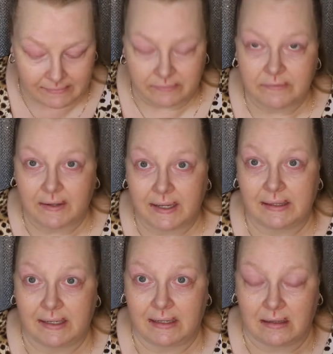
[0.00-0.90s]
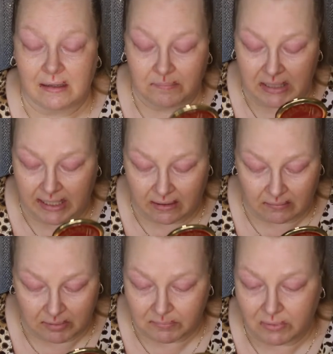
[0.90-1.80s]
have finally calmed
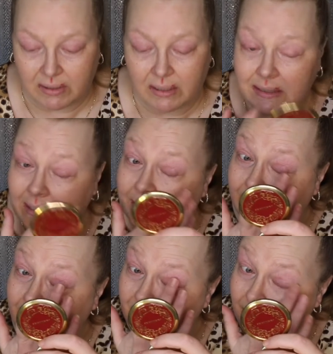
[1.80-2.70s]
down, but boy, I'll tell you,